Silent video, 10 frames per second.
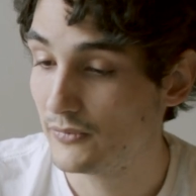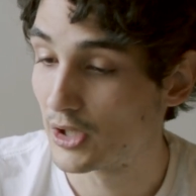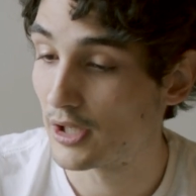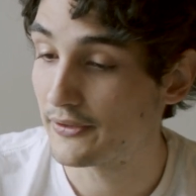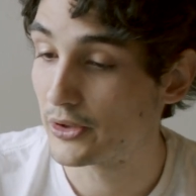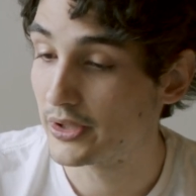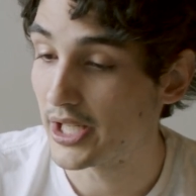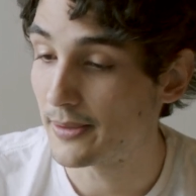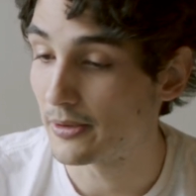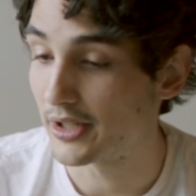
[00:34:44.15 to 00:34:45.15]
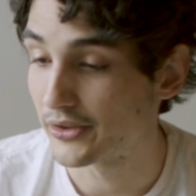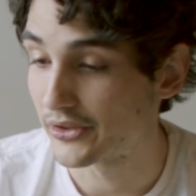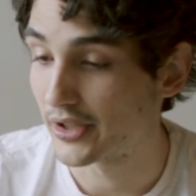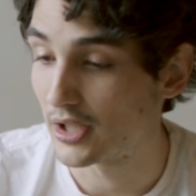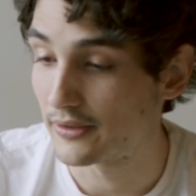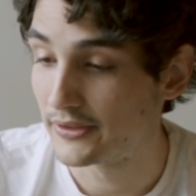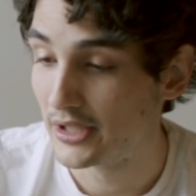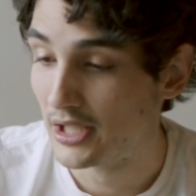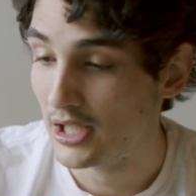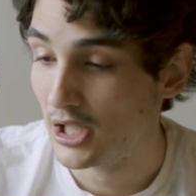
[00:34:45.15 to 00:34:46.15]
Love your neighbor as yourself.
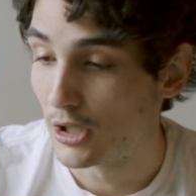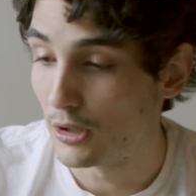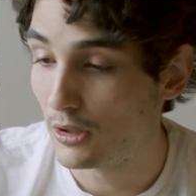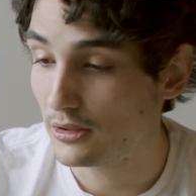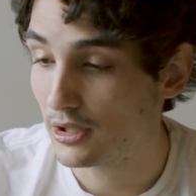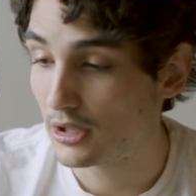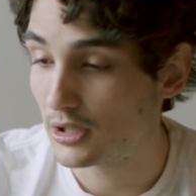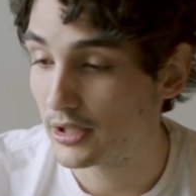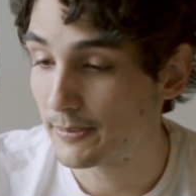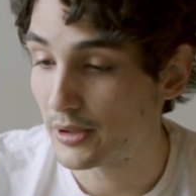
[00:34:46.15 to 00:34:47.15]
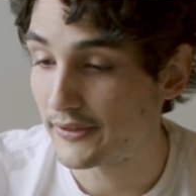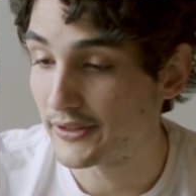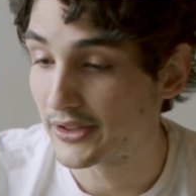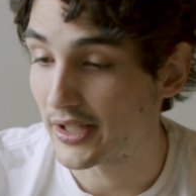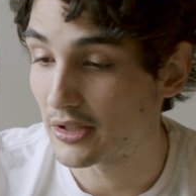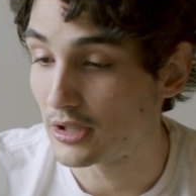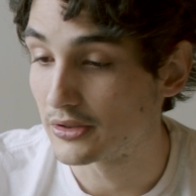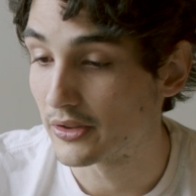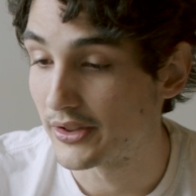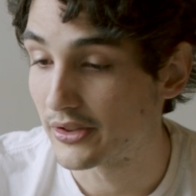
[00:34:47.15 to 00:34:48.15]
All the law and the prophets hang on
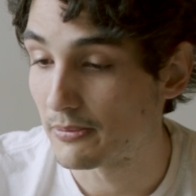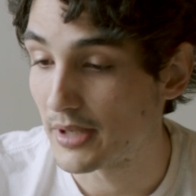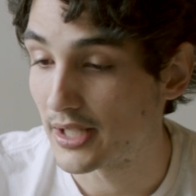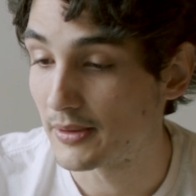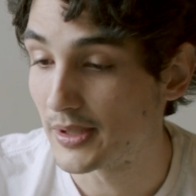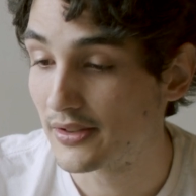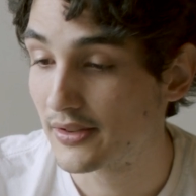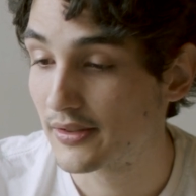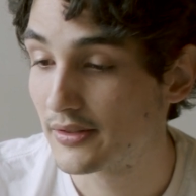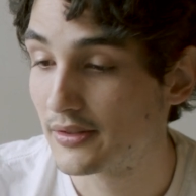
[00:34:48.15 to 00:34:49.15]
to these commandments."